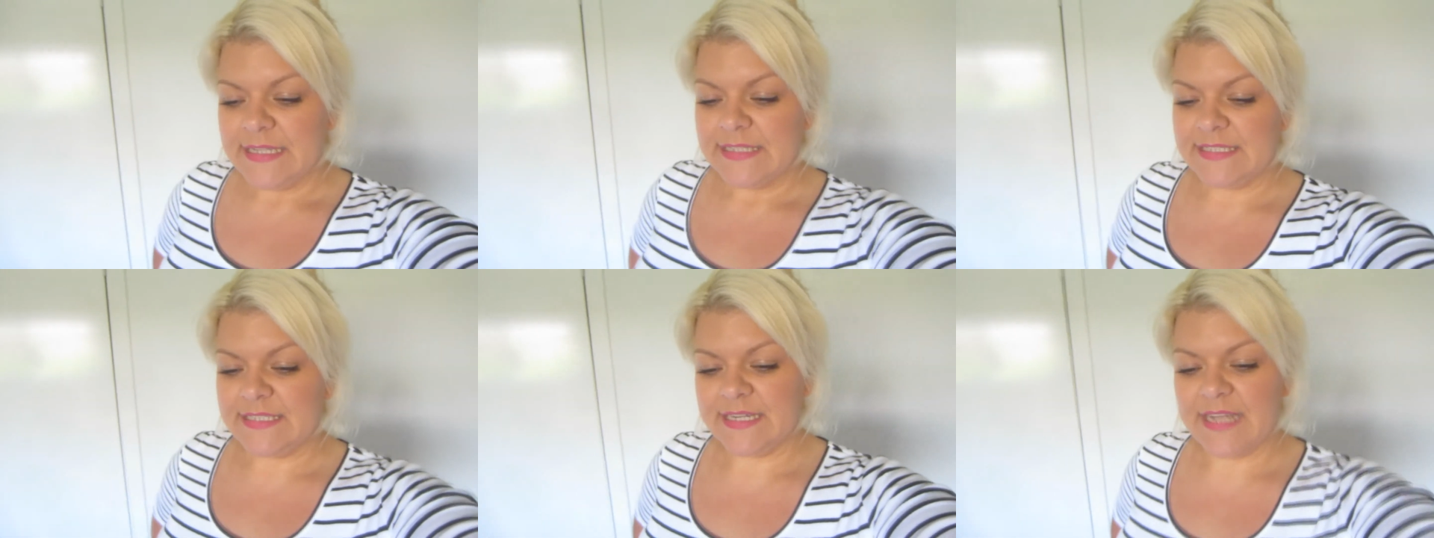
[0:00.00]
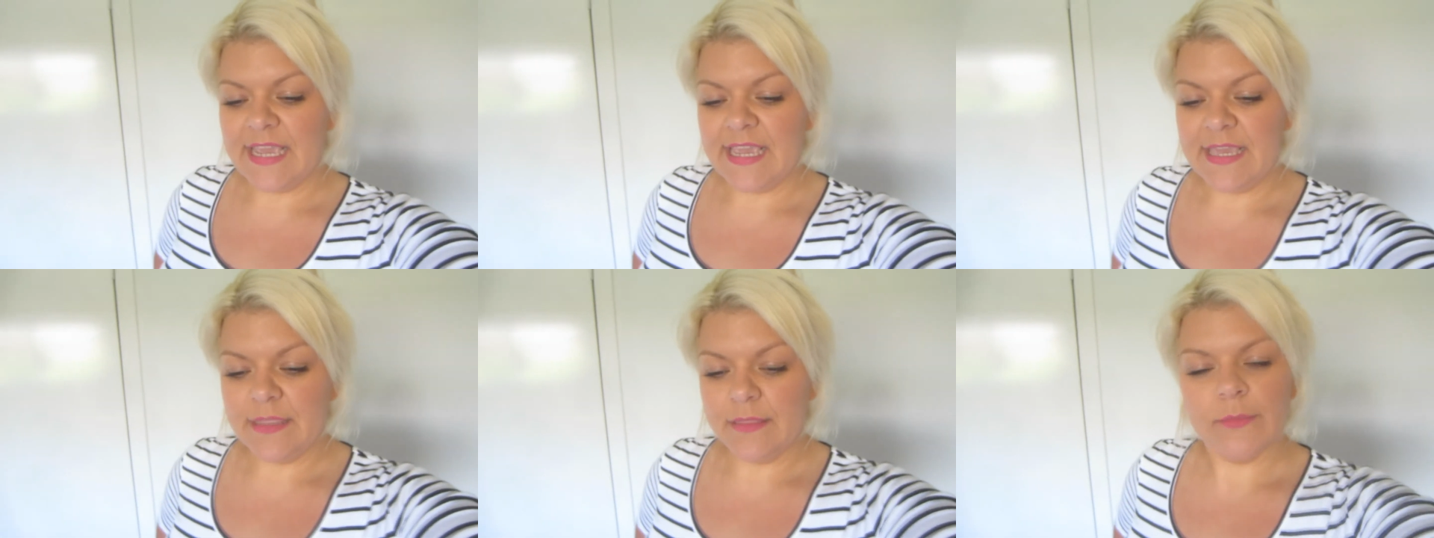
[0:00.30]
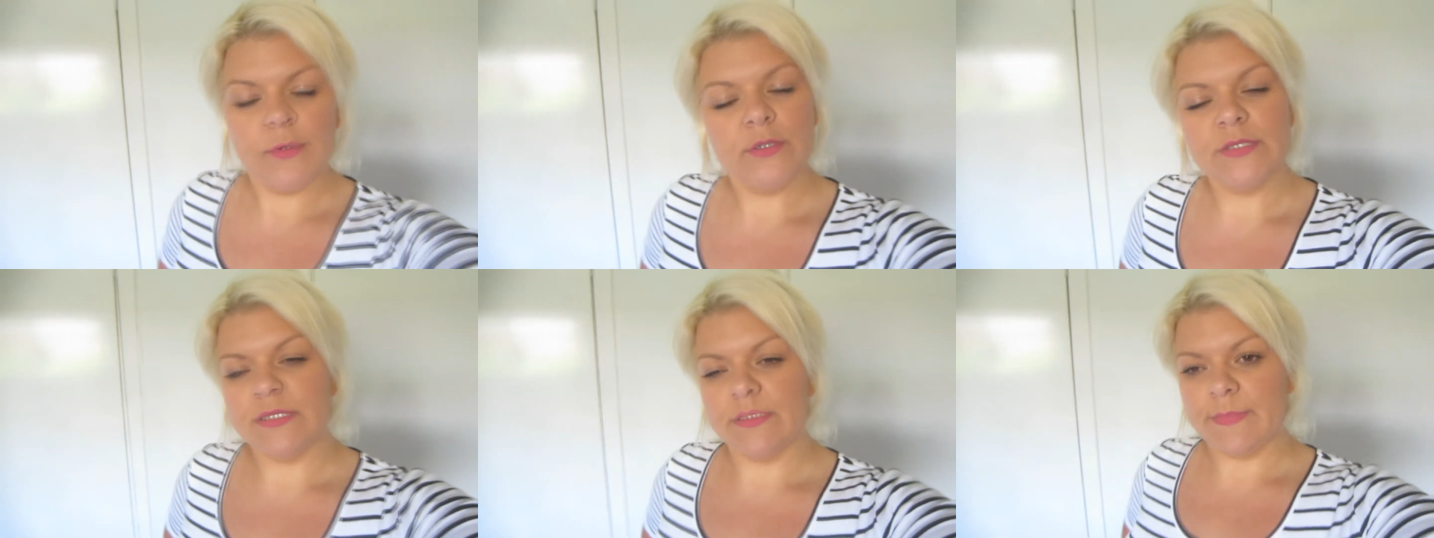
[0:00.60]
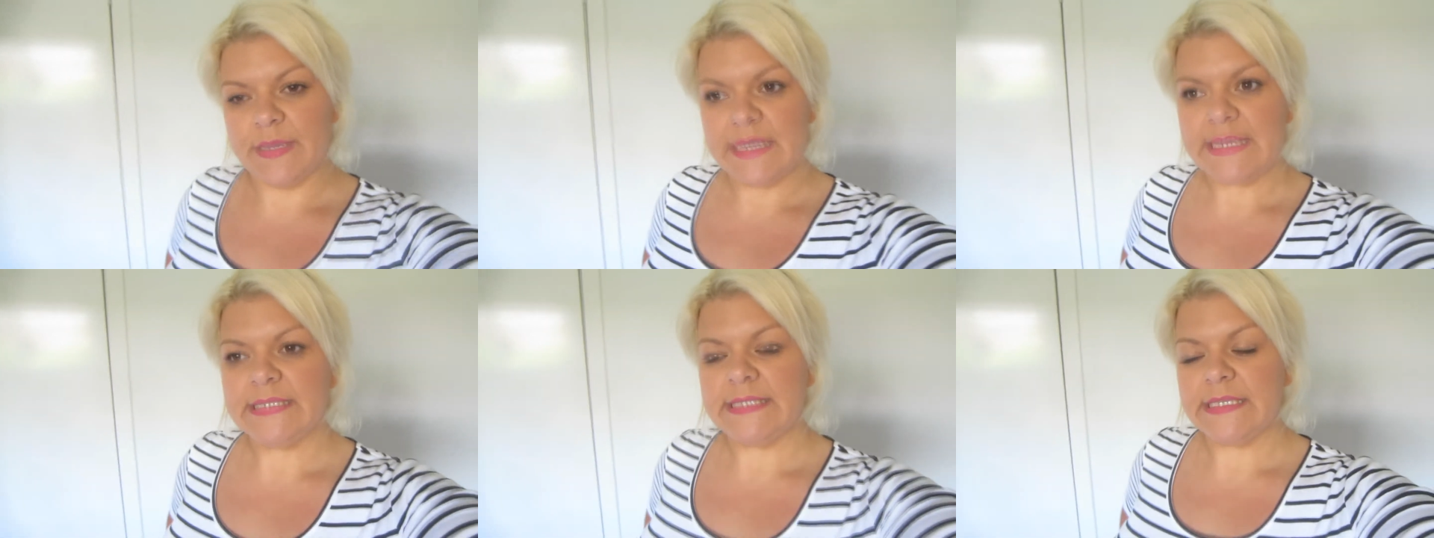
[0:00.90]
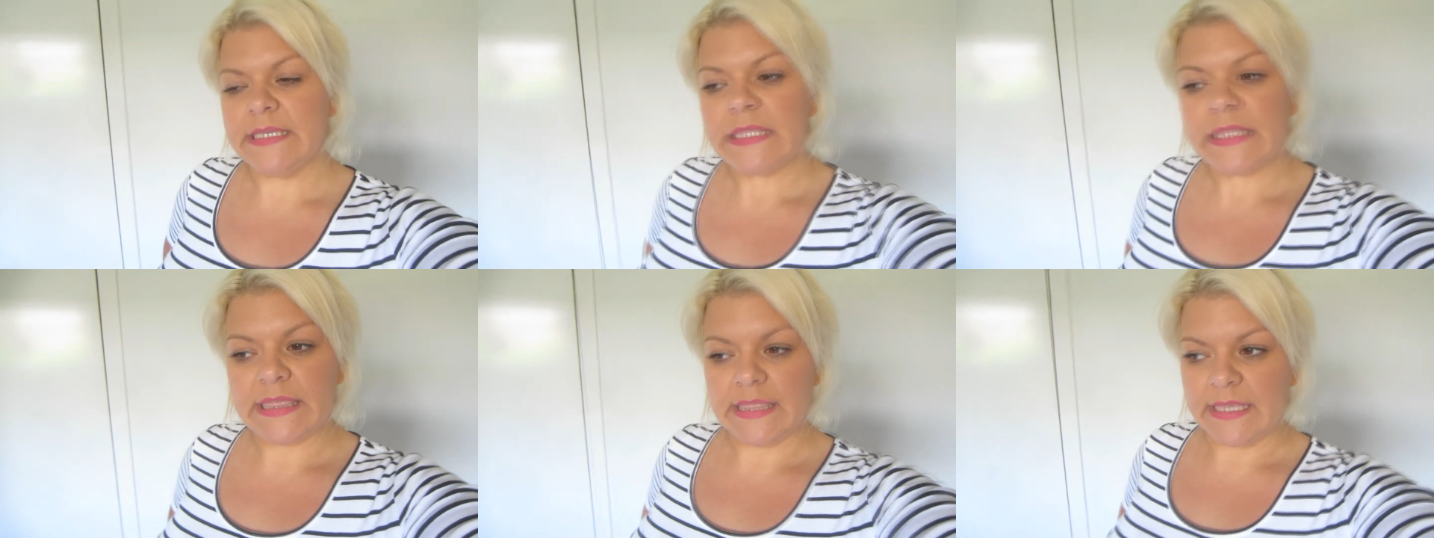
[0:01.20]
Today, the most
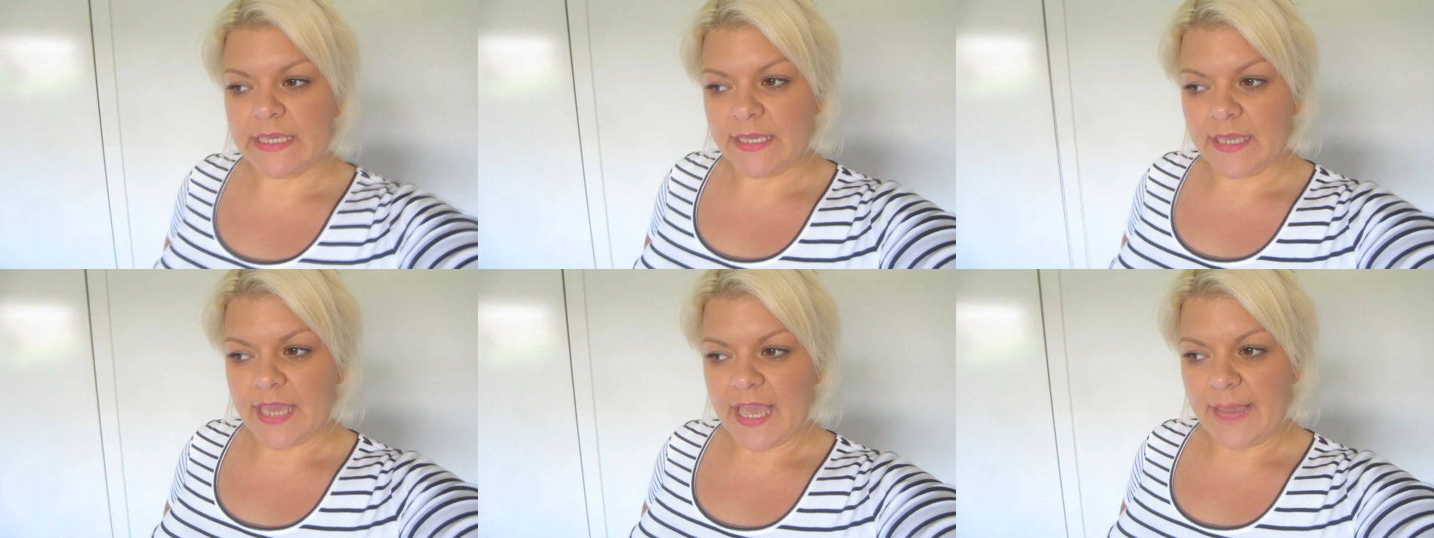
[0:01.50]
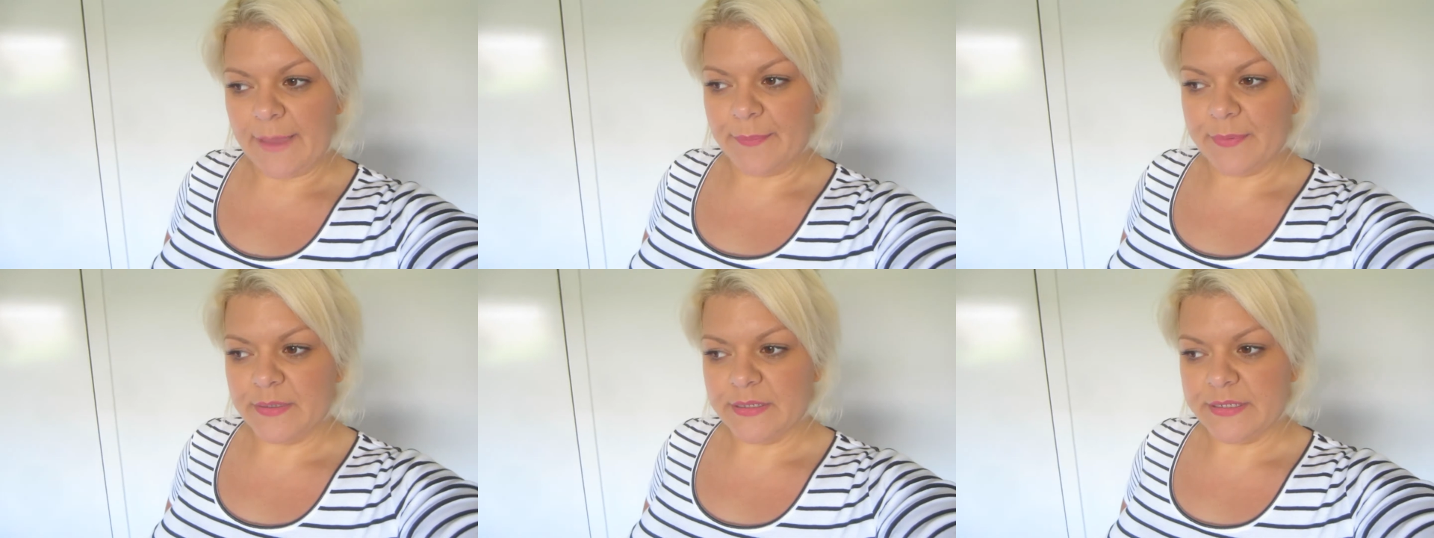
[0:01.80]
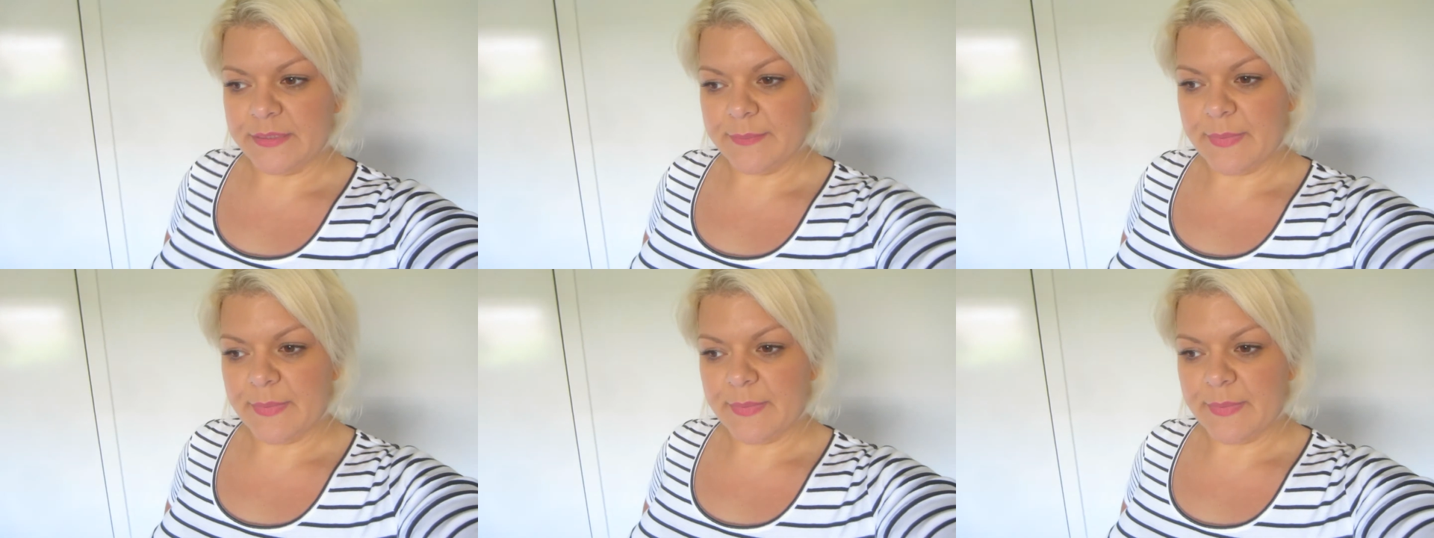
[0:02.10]
amazing thing happened.